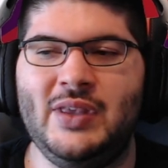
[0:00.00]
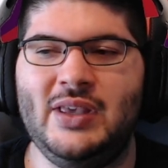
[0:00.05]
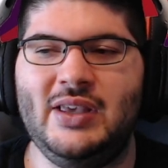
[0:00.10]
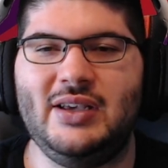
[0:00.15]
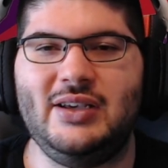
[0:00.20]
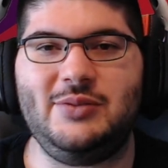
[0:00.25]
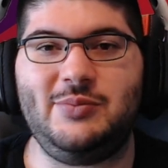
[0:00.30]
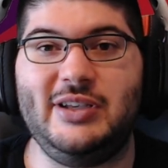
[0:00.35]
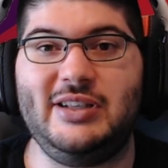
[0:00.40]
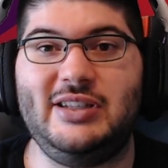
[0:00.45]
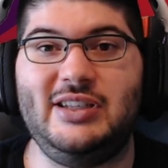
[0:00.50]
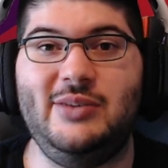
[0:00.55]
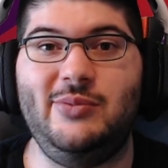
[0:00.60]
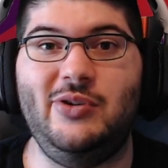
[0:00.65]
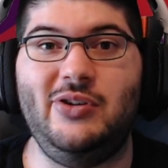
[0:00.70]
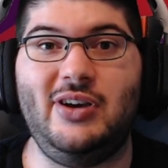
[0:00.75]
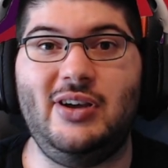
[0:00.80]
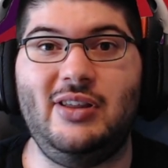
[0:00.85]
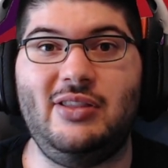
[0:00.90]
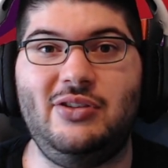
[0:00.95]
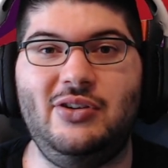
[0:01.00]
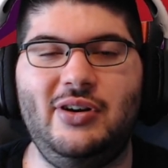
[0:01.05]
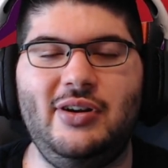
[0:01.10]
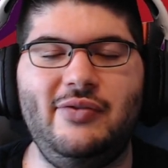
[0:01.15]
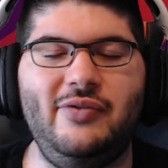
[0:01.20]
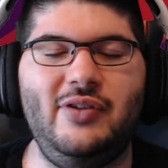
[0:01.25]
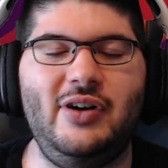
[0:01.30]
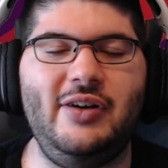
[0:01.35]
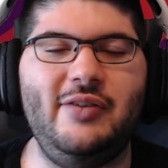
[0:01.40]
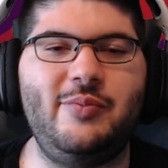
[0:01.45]
because my team only got
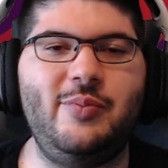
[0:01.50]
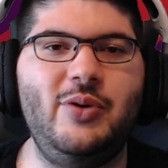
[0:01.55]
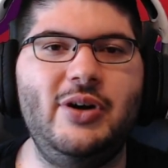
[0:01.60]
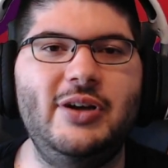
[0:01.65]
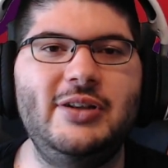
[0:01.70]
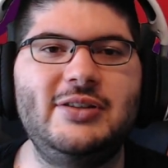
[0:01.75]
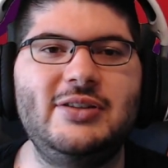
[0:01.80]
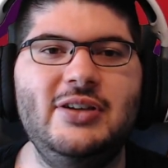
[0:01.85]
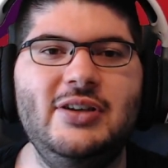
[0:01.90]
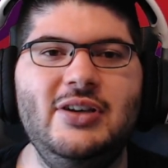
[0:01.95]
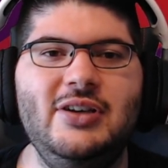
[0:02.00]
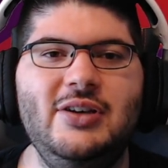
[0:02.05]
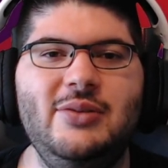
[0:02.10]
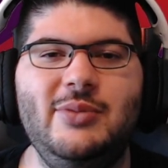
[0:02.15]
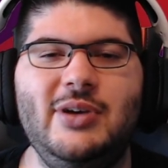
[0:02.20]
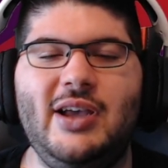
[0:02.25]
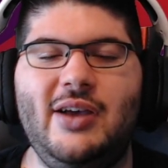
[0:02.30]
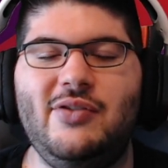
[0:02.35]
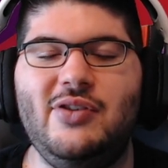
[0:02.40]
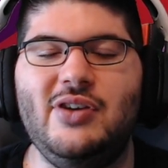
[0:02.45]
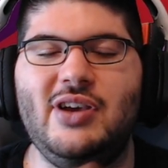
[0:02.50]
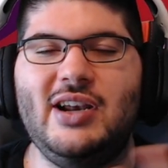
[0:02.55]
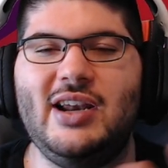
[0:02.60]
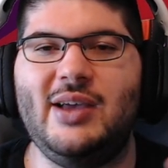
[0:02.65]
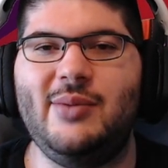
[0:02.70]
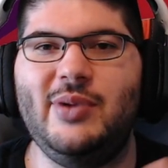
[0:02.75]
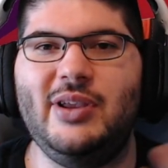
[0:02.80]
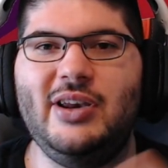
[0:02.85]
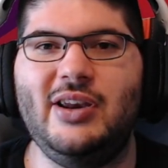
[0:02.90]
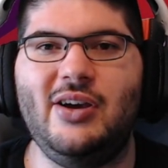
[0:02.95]
35 points. But yeah, if you could
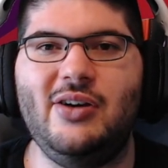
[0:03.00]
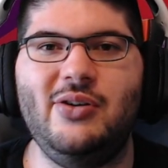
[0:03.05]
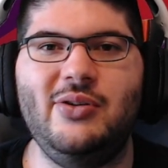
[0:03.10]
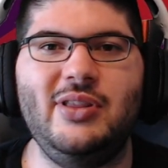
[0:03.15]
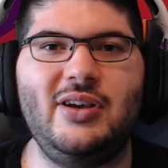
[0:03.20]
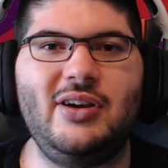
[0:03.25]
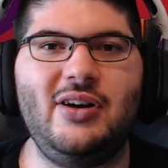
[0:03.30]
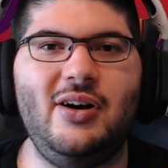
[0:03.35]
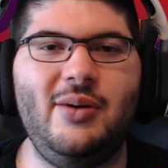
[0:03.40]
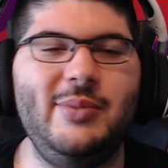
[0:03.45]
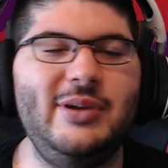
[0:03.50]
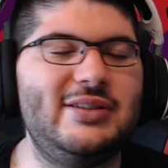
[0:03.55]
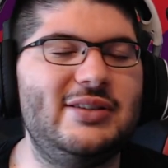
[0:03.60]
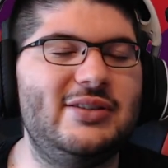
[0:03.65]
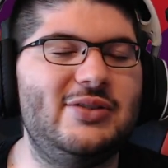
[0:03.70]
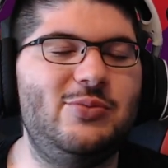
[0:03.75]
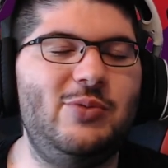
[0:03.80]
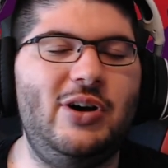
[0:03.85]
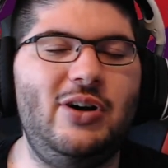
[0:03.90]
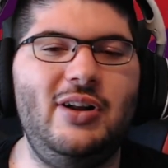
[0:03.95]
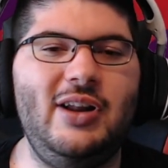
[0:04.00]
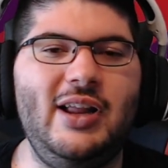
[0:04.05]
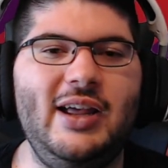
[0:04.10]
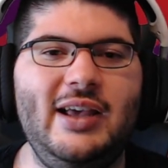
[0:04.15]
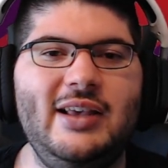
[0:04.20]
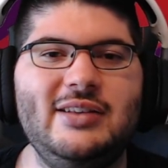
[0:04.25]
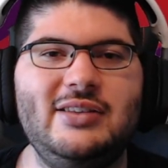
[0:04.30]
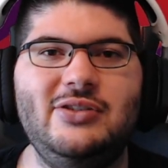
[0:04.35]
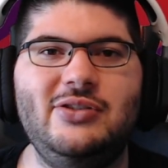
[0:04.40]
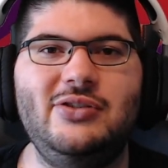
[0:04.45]
let me know in the comments as well
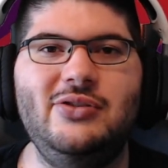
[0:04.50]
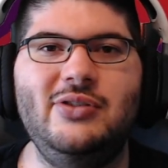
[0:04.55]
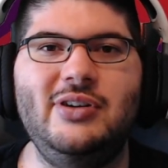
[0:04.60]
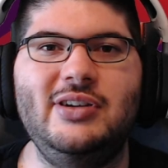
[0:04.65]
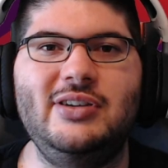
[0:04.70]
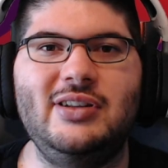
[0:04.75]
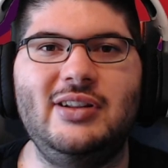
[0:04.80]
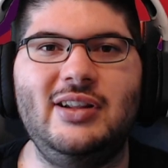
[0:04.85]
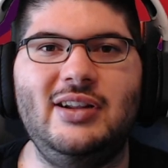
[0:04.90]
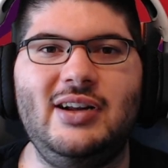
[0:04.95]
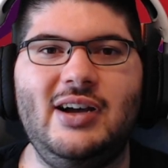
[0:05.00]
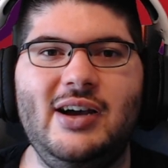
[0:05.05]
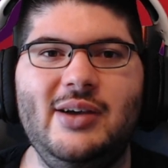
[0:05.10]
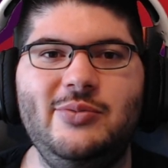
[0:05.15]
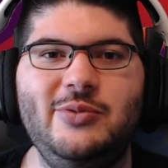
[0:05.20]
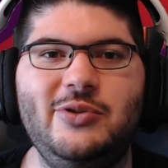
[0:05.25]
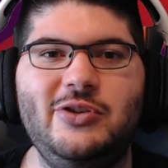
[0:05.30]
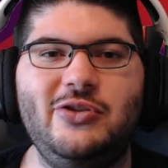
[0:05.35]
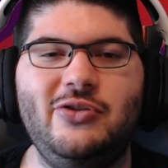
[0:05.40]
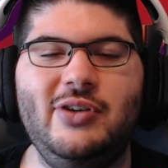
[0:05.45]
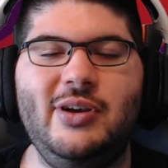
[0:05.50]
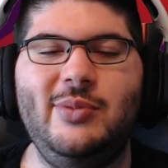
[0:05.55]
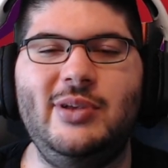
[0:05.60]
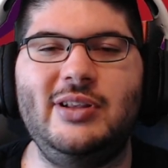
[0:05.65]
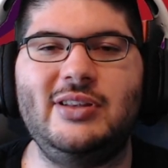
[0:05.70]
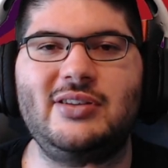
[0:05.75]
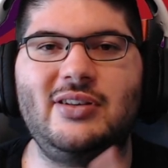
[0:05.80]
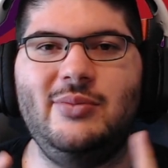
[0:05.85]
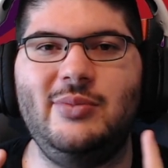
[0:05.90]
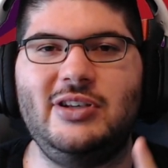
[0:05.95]
as tune into the live stream,
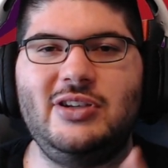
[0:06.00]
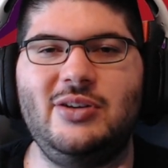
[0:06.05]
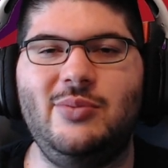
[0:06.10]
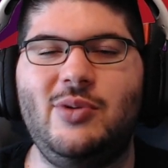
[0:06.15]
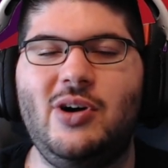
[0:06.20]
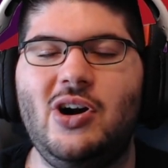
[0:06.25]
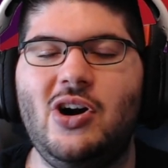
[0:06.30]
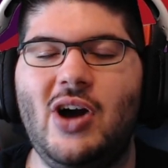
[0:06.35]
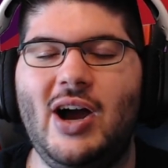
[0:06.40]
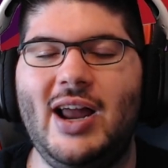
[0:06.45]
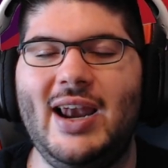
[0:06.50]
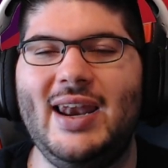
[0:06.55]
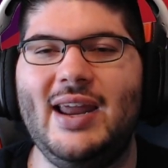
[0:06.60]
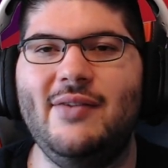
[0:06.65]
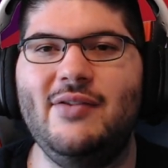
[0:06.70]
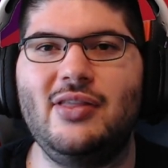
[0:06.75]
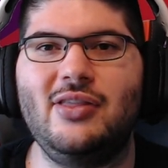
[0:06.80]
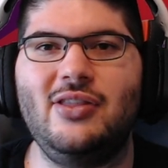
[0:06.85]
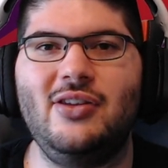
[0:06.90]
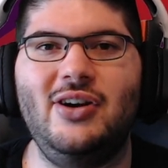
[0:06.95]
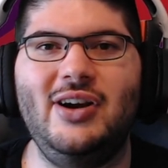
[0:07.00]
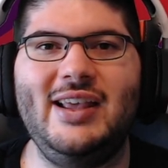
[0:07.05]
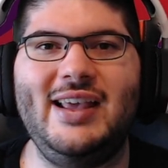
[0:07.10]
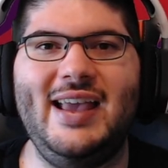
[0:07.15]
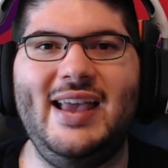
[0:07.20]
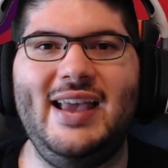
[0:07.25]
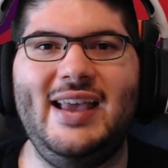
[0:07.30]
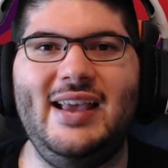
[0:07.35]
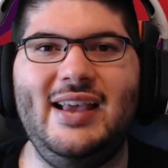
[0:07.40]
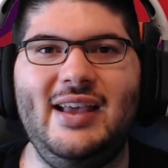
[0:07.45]
it's going to be tomorrow, 11:30
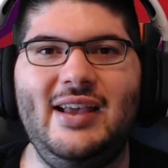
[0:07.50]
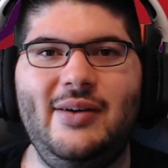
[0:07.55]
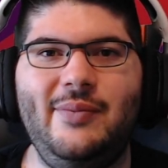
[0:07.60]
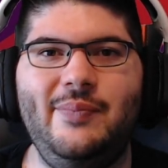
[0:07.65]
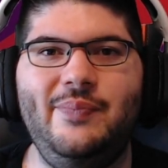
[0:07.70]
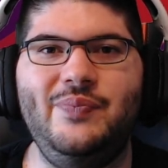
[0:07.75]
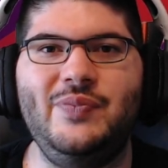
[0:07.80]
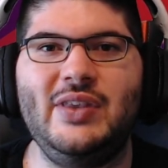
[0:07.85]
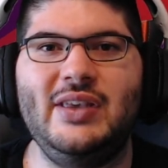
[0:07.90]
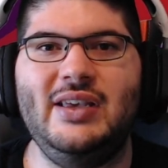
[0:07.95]
a.m.